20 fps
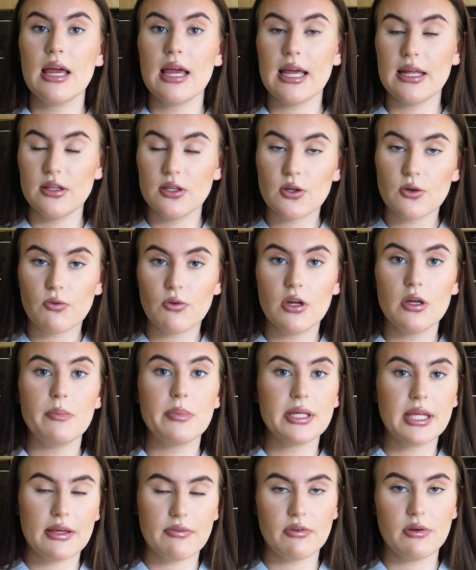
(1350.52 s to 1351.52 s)
in the
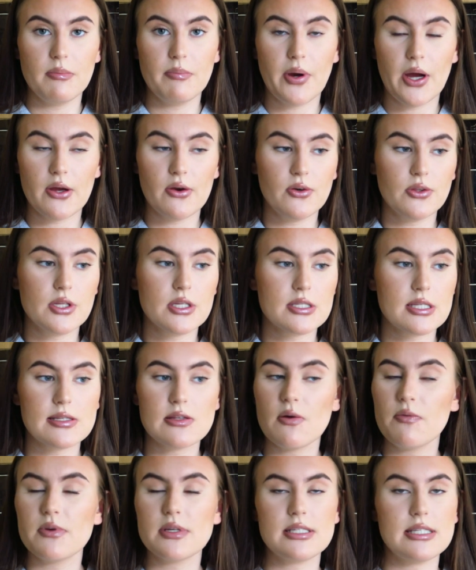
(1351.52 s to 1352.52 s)
group given by others.
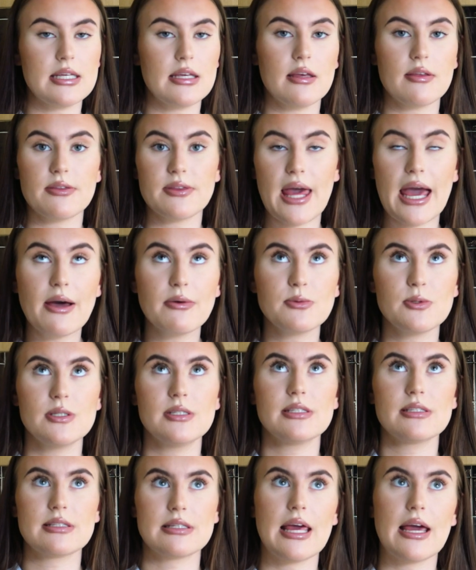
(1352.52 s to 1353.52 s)
There's obviously
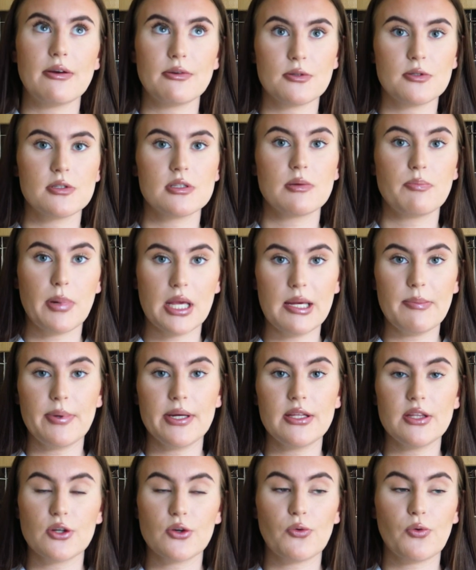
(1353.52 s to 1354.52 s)
thousands and thousands of
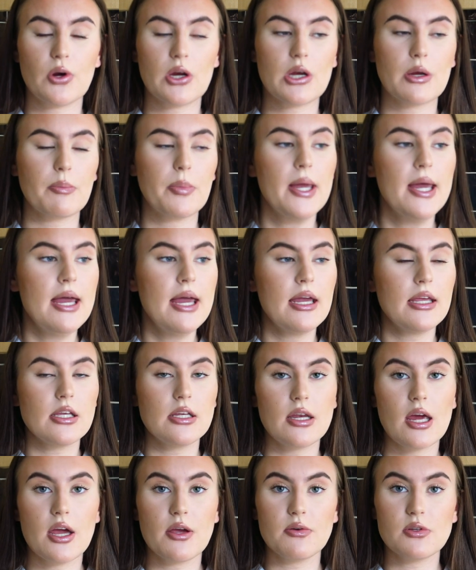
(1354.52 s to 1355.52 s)
people in the group.
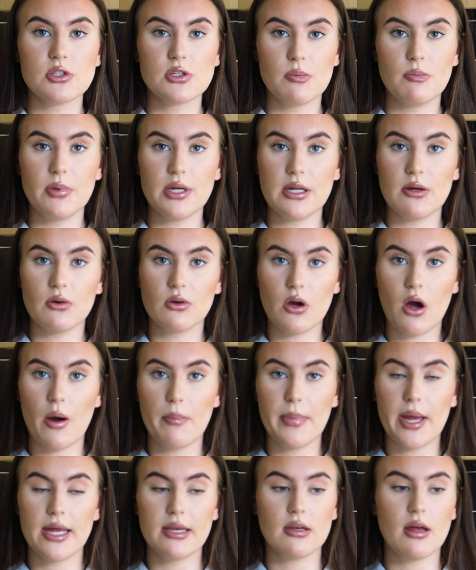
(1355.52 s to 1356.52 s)
You know, somebody will
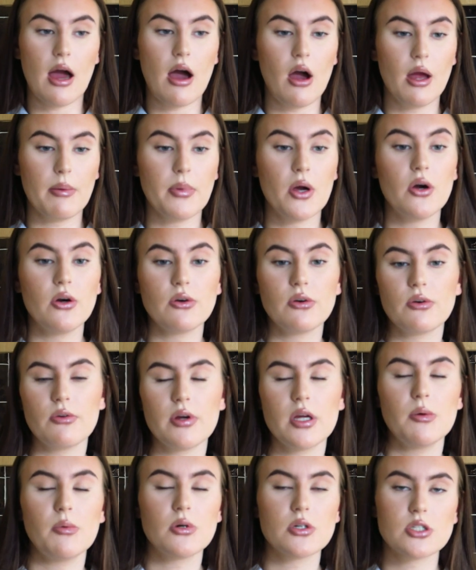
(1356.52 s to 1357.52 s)
comment, I'm
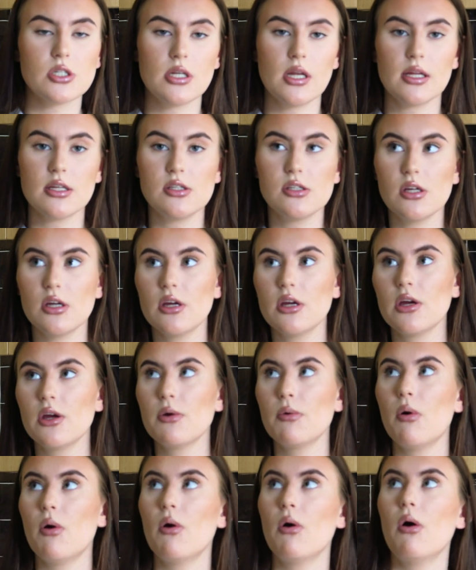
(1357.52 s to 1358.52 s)
hungry, what should I
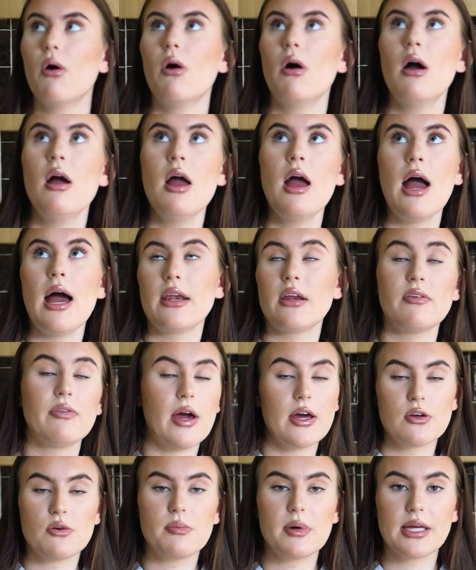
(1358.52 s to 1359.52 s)
do? Or, and I've
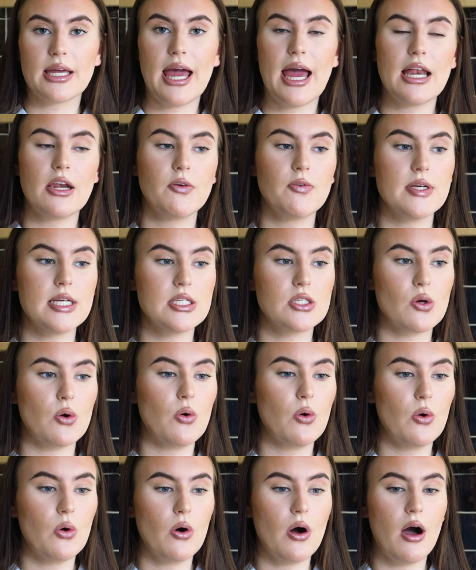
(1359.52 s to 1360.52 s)
had all my calories,
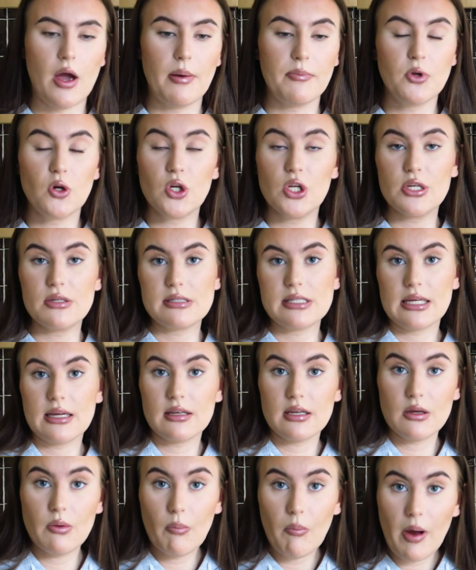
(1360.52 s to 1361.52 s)
or I'm not losing
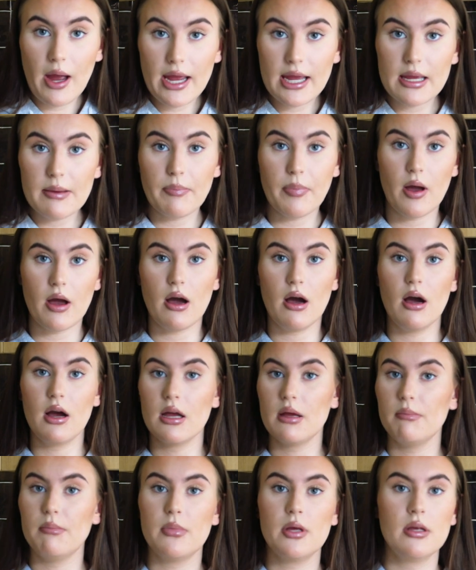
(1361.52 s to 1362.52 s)
any weight, but
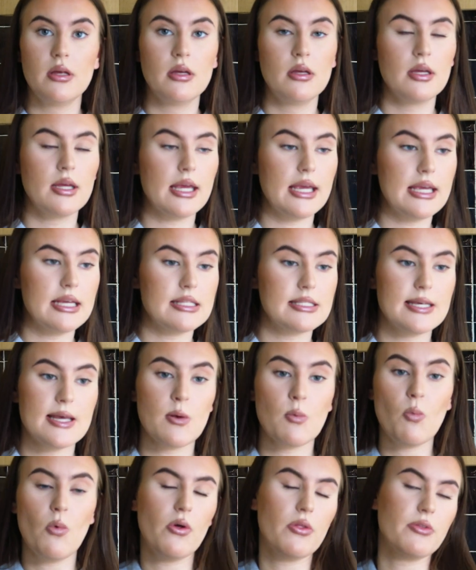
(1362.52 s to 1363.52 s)
I'm
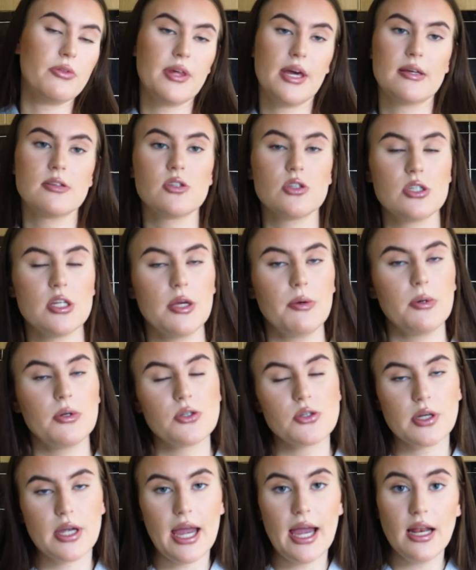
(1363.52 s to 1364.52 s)
eating
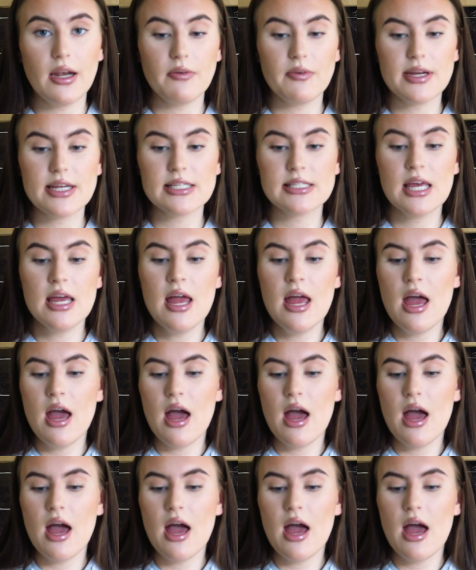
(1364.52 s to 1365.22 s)
1,200 calories.